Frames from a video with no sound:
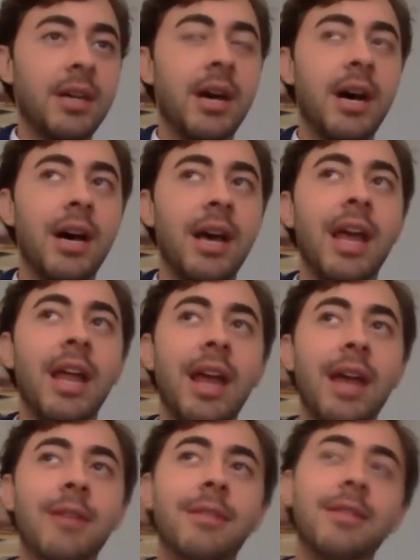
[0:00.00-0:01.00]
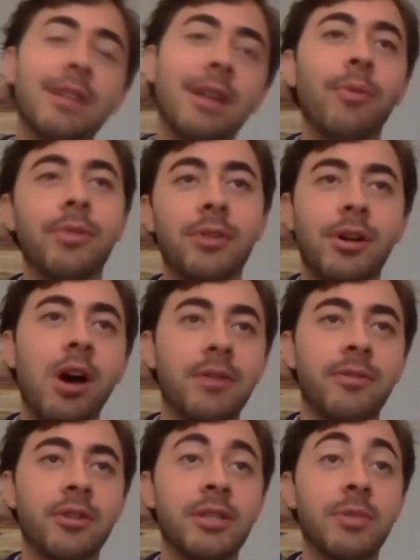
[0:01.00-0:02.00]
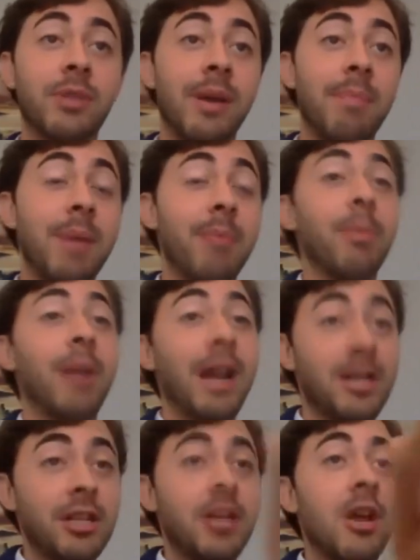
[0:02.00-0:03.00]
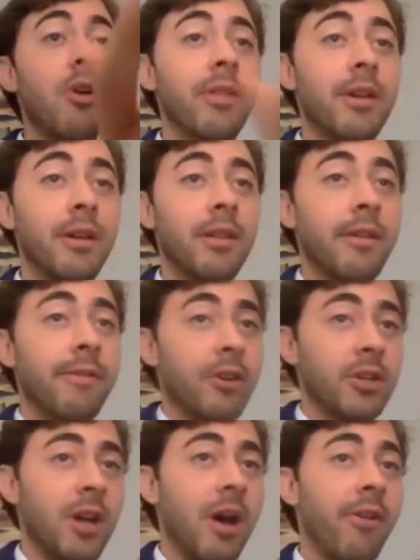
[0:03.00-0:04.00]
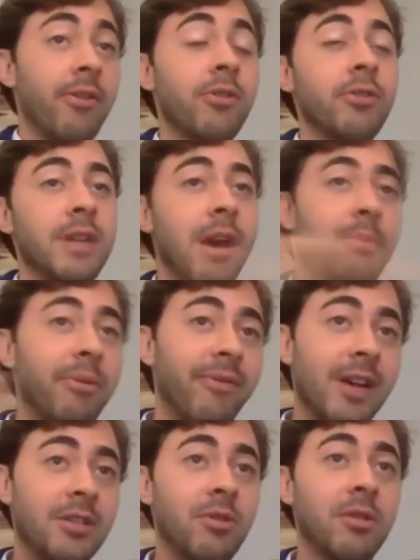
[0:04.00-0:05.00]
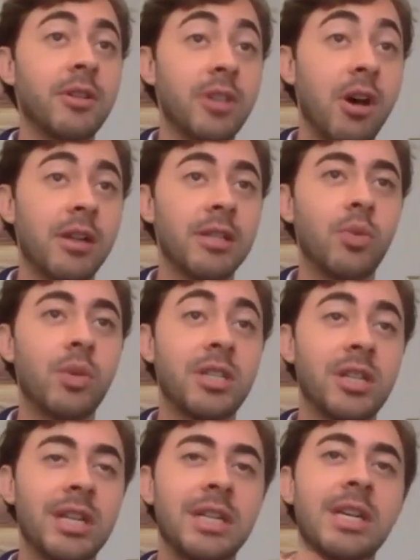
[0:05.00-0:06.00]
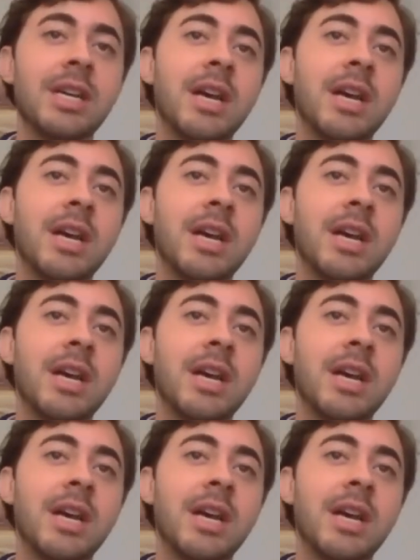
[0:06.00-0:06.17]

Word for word: uh, and, and, you know, there's controversy with that paper, but I actually know the, the first author, who's now a professor in Lausanne in Switzerland.